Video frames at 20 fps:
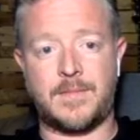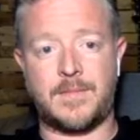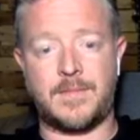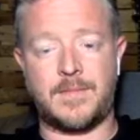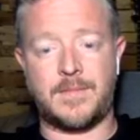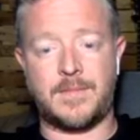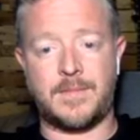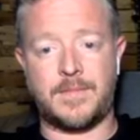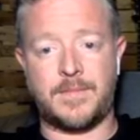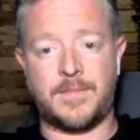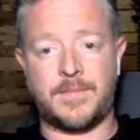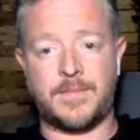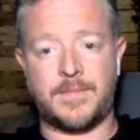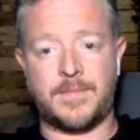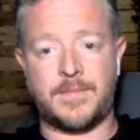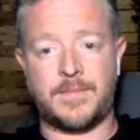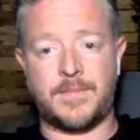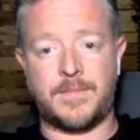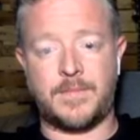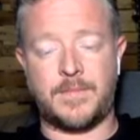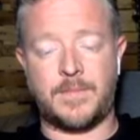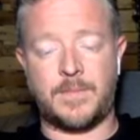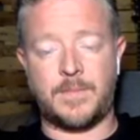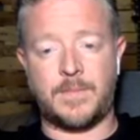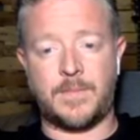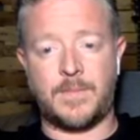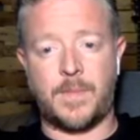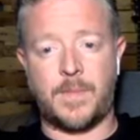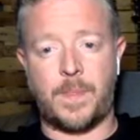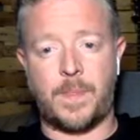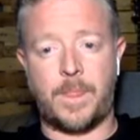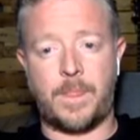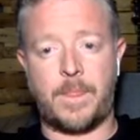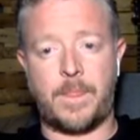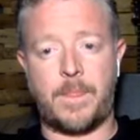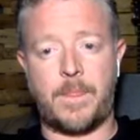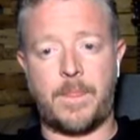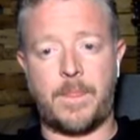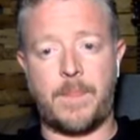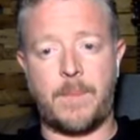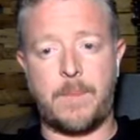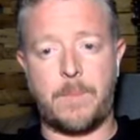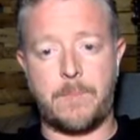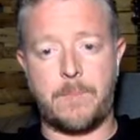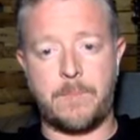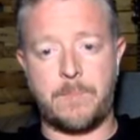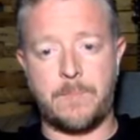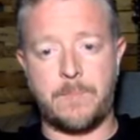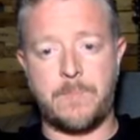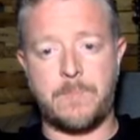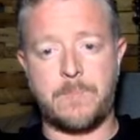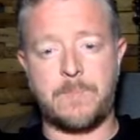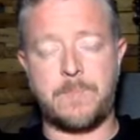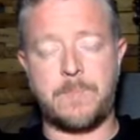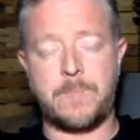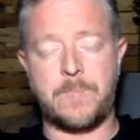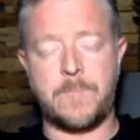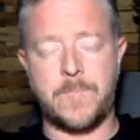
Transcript: [no speech]